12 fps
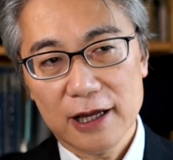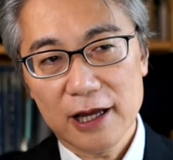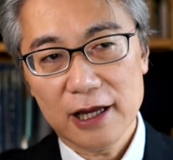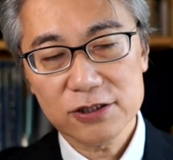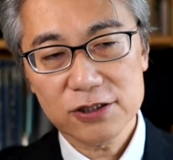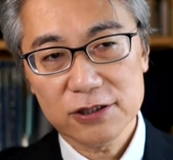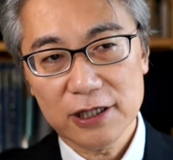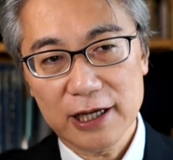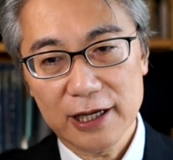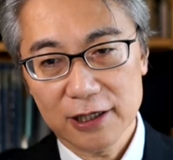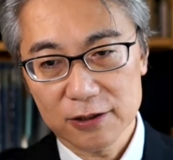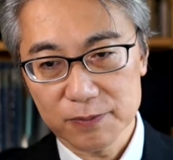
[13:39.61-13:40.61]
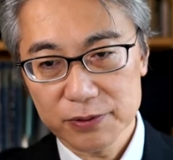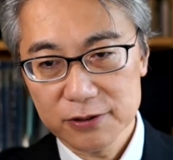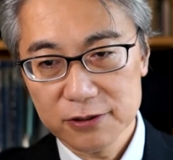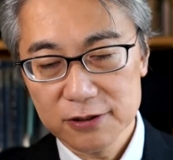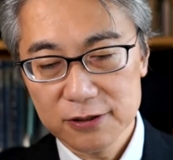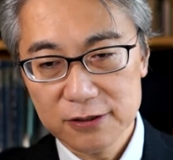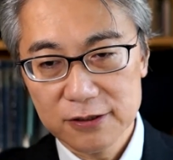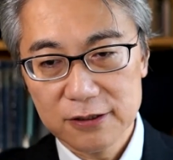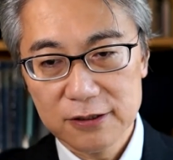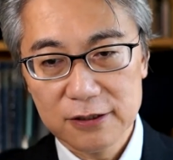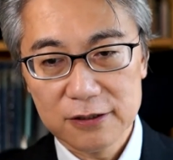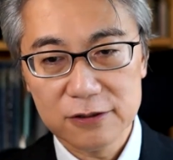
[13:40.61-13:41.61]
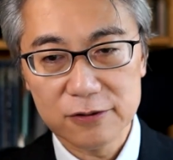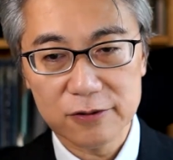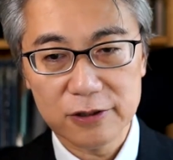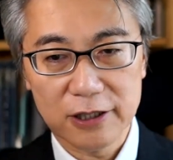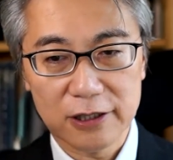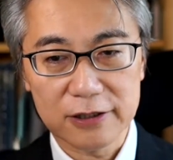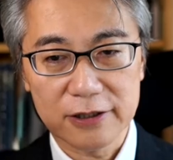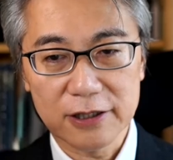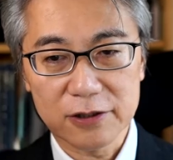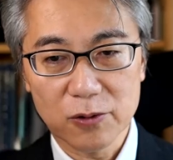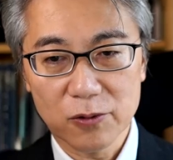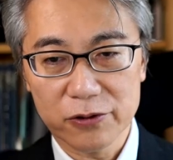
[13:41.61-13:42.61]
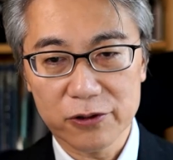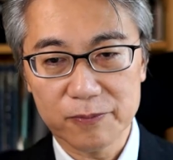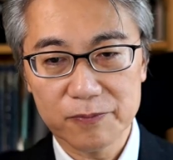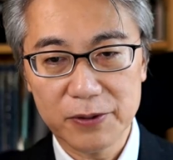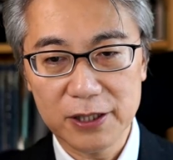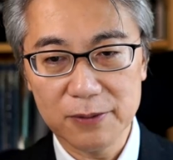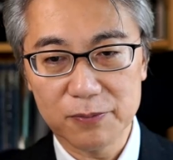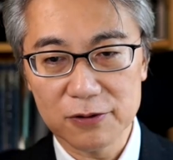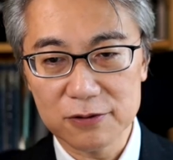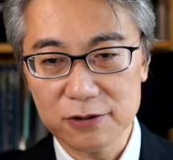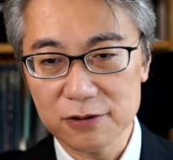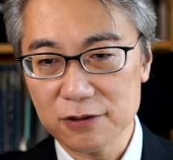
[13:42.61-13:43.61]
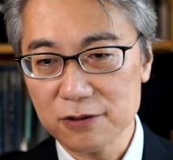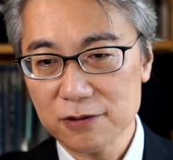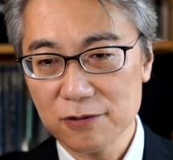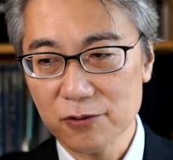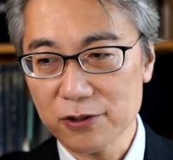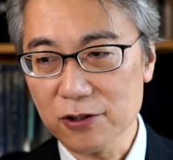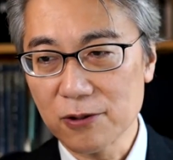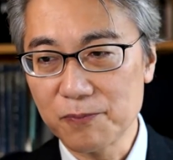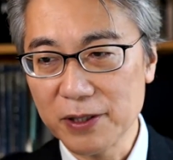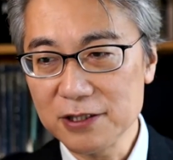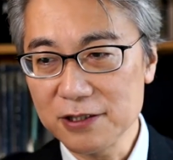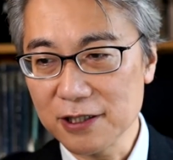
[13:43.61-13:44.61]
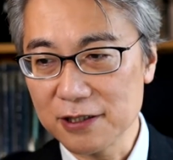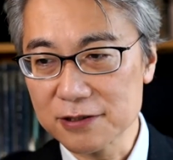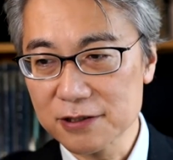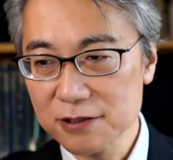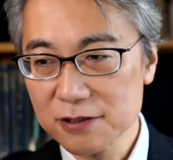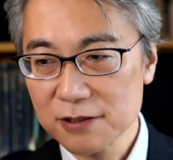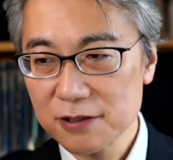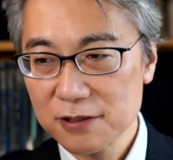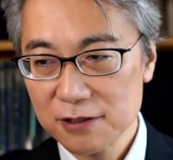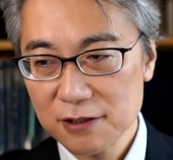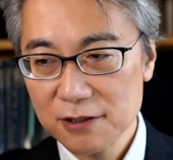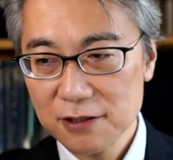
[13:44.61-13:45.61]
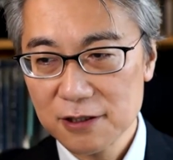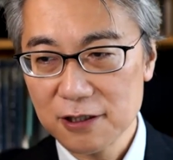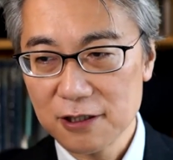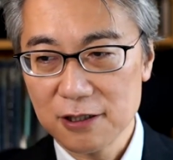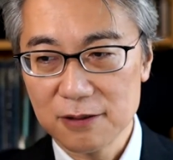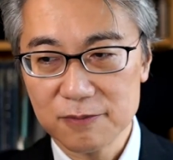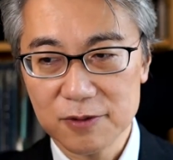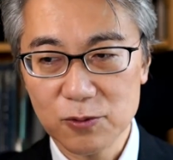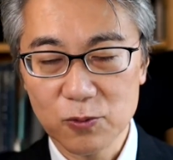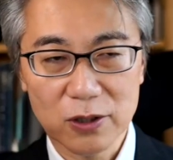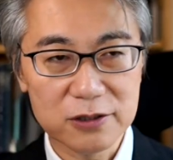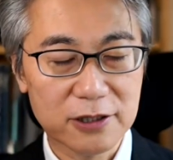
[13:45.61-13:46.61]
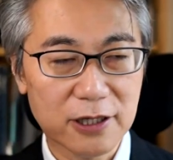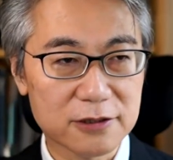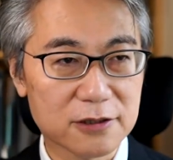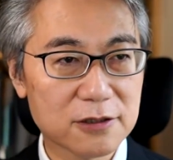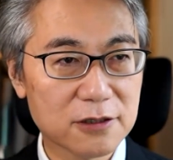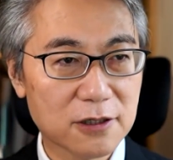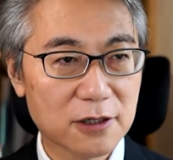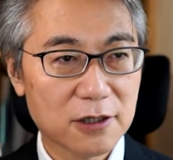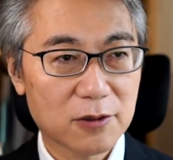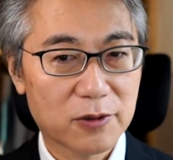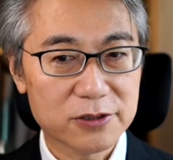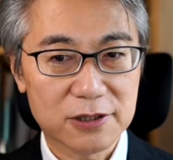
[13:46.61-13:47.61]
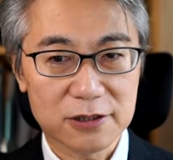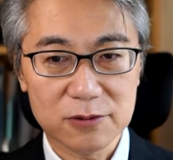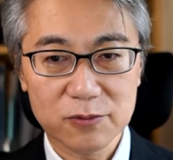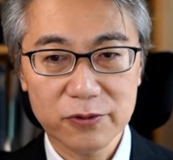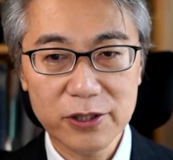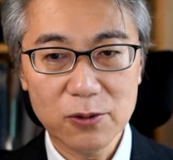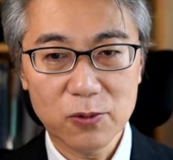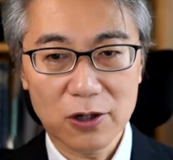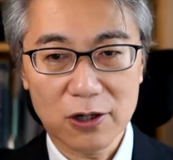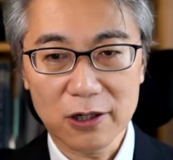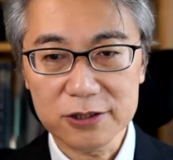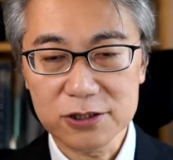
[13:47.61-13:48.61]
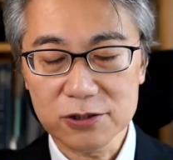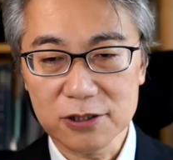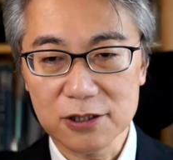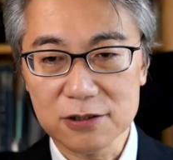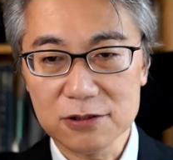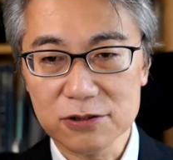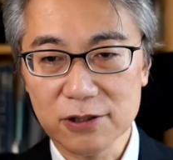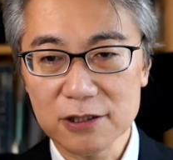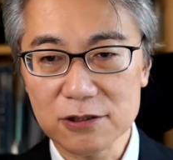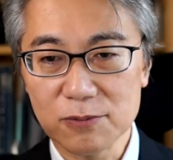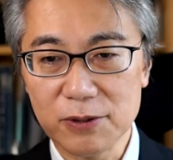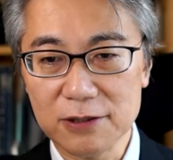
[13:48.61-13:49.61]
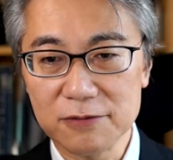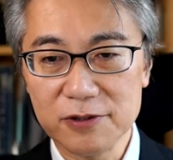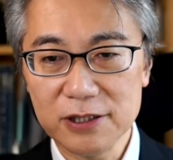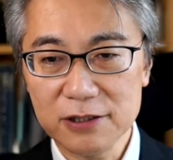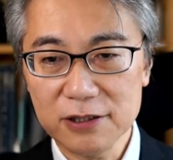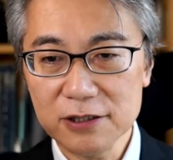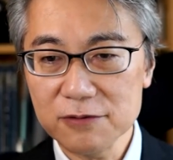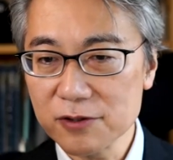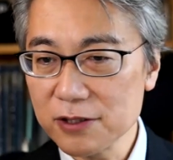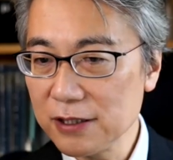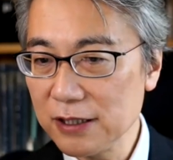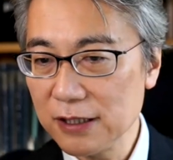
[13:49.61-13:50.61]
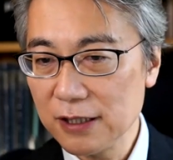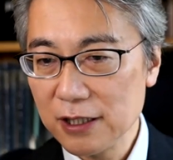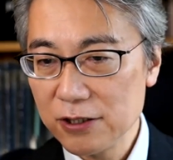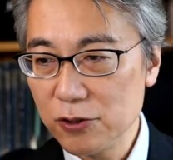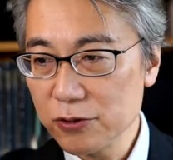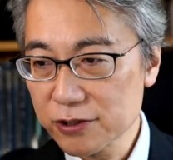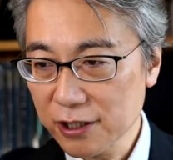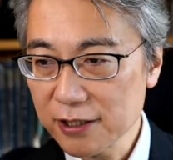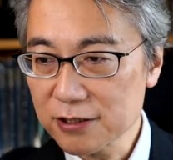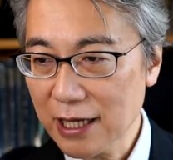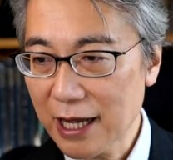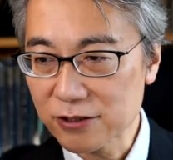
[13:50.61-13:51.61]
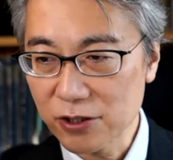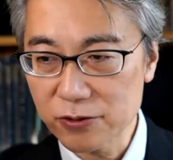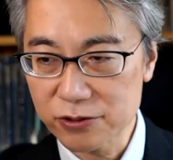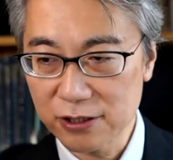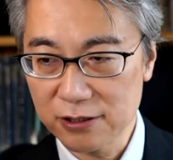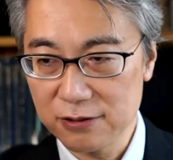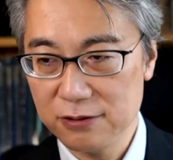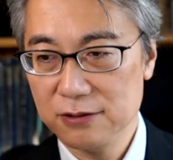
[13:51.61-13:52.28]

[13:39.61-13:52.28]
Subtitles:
actually helped to get all the people, all the competitors in one tent was that we were actually trying to be really, really use case agnostic.